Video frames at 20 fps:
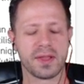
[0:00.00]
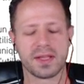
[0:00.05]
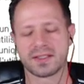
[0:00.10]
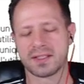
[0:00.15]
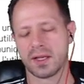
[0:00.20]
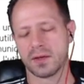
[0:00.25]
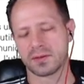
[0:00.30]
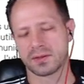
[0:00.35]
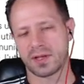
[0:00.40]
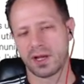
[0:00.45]
that
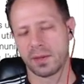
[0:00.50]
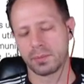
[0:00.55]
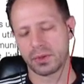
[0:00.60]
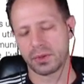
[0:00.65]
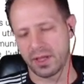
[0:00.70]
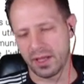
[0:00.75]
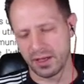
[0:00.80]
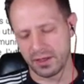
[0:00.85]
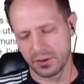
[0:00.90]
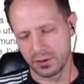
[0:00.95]
sounds
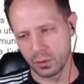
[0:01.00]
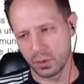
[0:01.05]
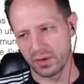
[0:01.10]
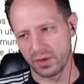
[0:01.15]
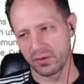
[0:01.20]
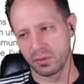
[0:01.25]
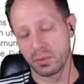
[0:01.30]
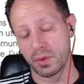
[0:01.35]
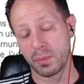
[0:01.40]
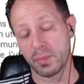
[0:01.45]
complicated or
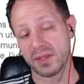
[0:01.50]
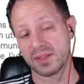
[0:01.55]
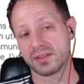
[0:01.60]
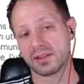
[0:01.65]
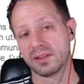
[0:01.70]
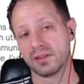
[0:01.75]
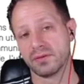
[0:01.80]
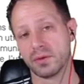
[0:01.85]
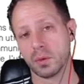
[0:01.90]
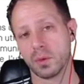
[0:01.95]
whatever, but
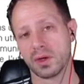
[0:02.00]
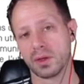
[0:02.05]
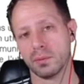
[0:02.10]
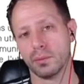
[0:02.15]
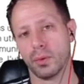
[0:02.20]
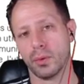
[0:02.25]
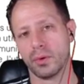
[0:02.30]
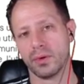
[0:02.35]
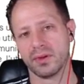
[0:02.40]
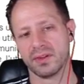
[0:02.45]
basically, if you want to
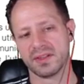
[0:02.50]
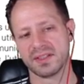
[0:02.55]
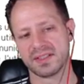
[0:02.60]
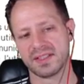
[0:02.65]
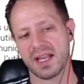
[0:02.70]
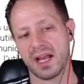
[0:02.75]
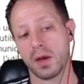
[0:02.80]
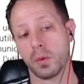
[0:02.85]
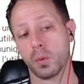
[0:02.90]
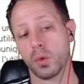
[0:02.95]
boil this
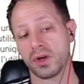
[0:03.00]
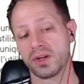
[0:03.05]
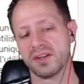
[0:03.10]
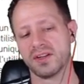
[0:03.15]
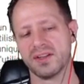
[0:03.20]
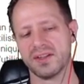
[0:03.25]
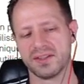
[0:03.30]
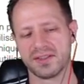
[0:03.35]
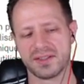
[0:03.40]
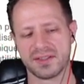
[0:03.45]
down, what
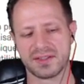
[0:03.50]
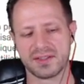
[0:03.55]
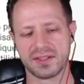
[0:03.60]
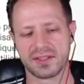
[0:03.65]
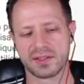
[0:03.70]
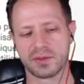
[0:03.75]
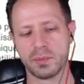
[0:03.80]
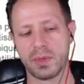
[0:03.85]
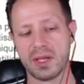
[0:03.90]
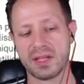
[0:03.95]
it is, is
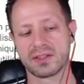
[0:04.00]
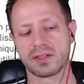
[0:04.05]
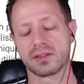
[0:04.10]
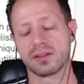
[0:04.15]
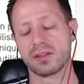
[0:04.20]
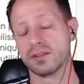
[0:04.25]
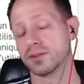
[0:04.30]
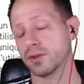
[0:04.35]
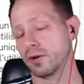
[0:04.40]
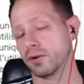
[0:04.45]
it's
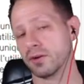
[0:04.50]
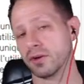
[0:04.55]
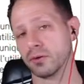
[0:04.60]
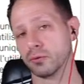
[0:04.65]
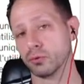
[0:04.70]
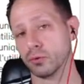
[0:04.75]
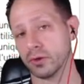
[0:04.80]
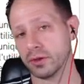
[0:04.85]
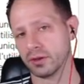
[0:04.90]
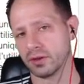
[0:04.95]
basically
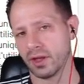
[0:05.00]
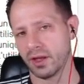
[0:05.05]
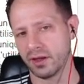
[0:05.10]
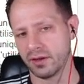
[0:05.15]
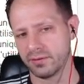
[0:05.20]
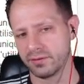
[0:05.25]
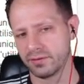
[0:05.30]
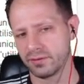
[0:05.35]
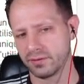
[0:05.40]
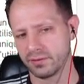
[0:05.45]
turning real
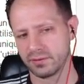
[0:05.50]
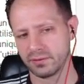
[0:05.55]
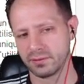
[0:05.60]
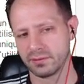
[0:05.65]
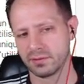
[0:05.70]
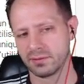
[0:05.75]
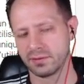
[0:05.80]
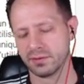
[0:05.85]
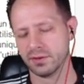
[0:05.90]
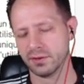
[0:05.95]
life
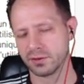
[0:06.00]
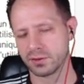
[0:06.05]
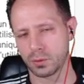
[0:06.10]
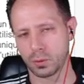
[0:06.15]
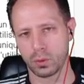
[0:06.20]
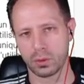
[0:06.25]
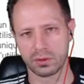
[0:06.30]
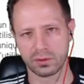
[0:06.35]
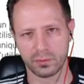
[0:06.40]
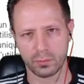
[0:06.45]
into
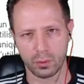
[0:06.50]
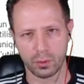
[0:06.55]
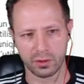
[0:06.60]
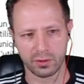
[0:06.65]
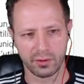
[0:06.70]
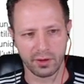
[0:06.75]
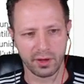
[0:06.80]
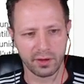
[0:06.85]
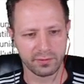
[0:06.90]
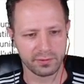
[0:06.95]
World of
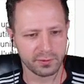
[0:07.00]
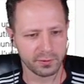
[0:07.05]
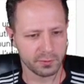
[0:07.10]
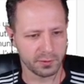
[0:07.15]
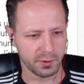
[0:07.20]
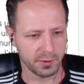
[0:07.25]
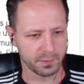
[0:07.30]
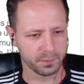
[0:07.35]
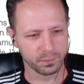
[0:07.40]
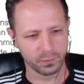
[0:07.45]
Warcraft.
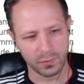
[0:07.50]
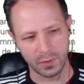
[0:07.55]
Okay.